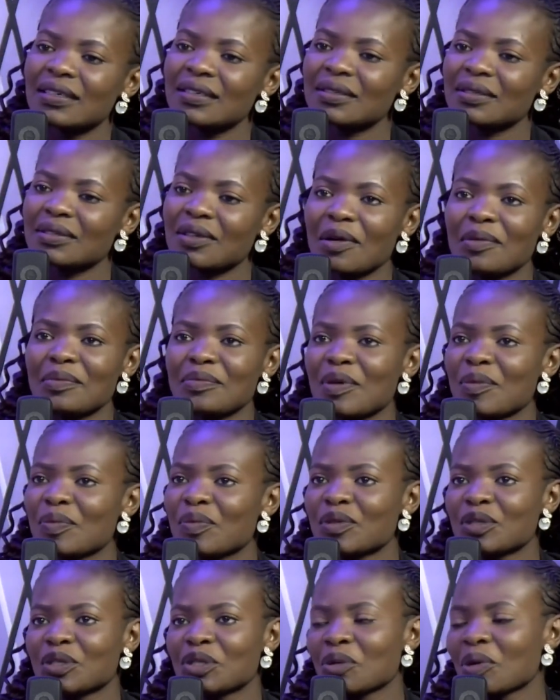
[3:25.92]
Some
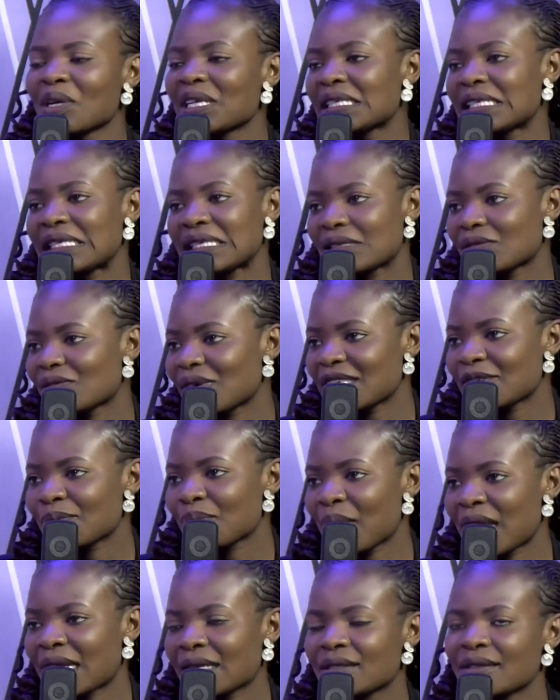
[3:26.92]
people showing
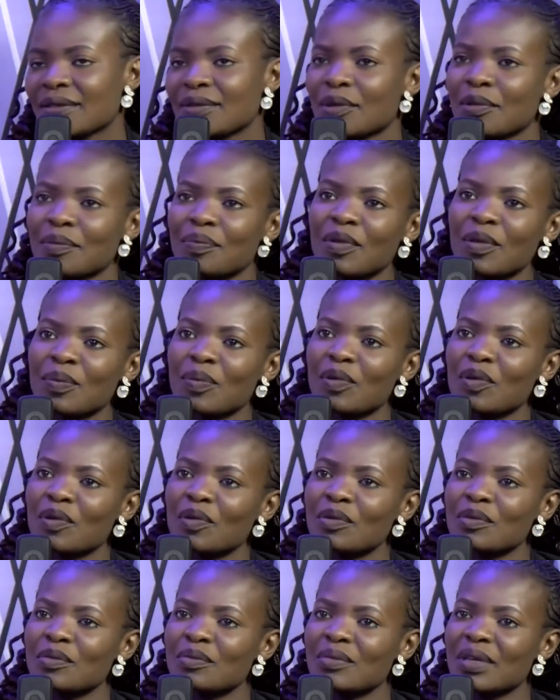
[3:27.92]
disrespect. Some
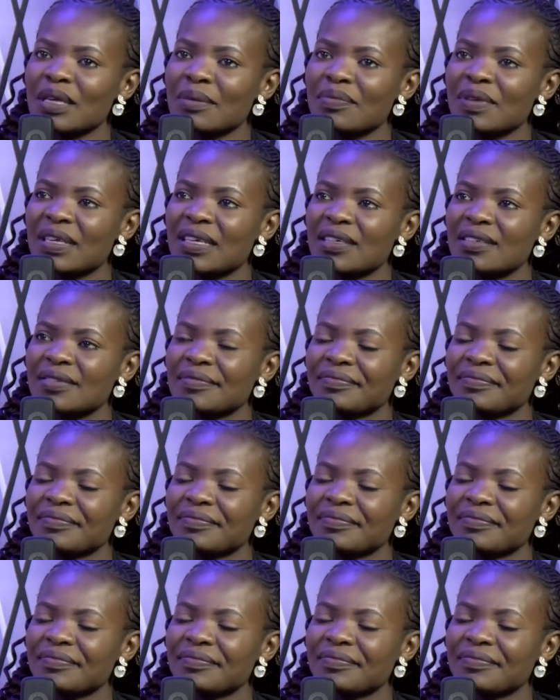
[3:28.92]
people maybe